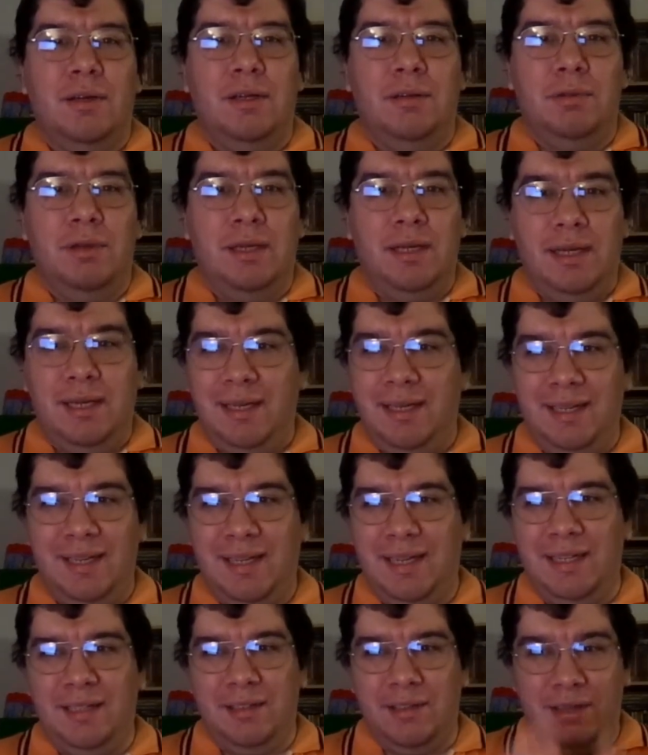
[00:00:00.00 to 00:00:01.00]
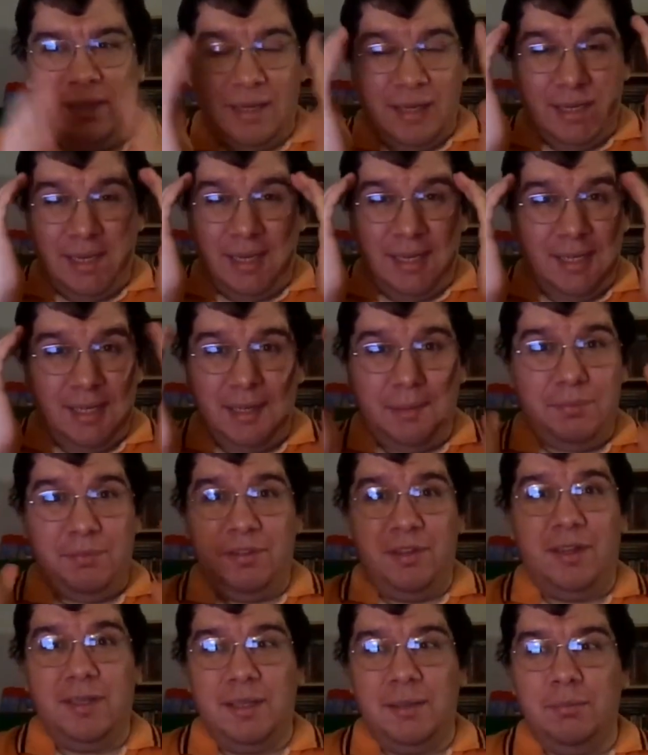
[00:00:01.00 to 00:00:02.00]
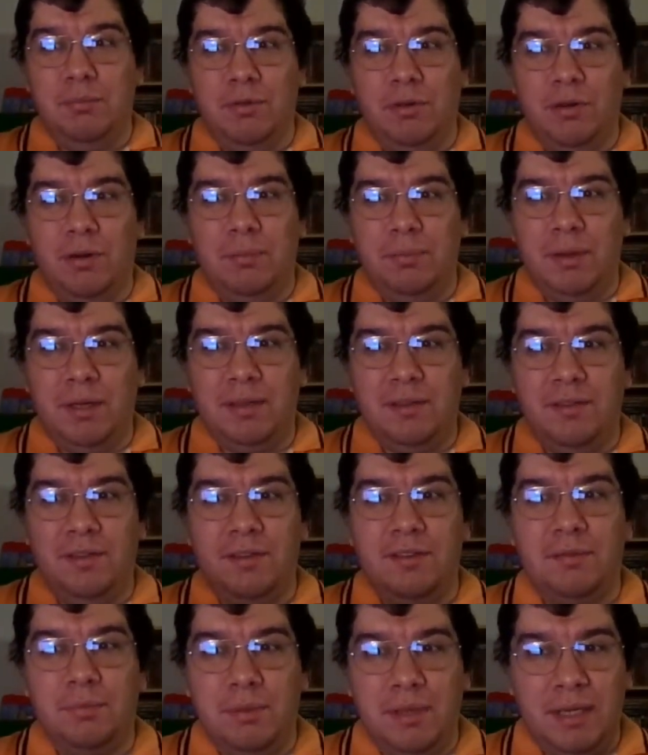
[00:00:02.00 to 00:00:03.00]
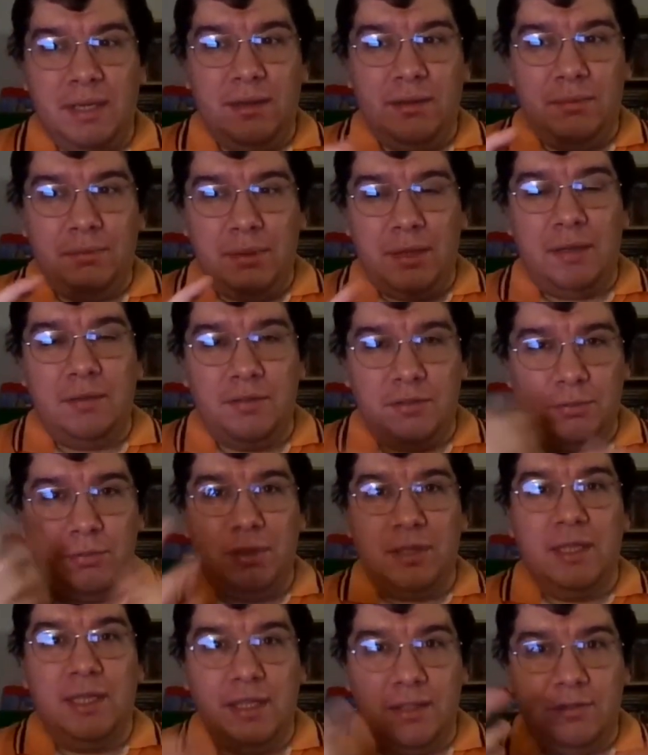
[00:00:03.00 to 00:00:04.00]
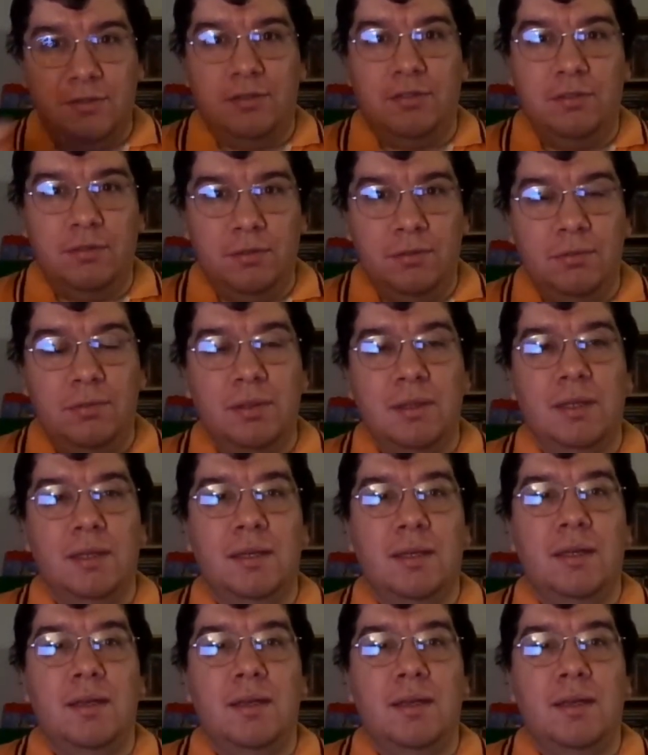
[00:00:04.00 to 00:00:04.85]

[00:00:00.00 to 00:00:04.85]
Well, anyway, I know I kept talking more about this, but I just want to get to